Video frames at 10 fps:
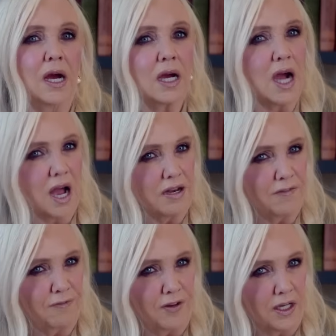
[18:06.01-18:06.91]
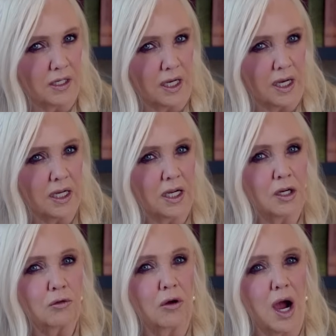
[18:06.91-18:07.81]
kind of feeling,
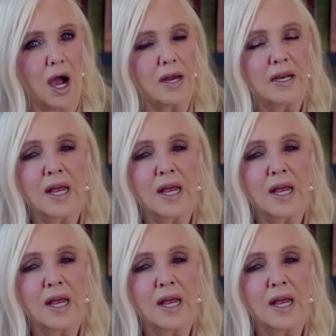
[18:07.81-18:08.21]
right?